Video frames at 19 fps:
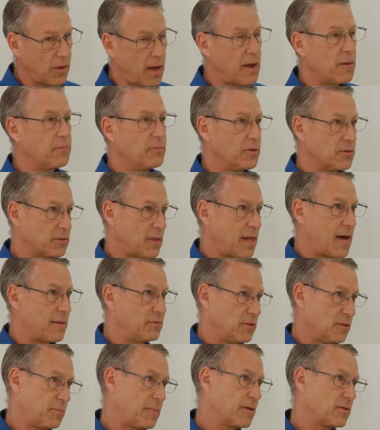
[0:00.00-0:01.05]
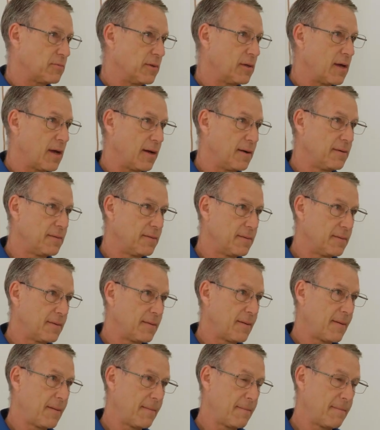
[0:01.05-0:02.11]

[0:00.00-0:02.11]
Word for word: will help those labs as best we can. Nice.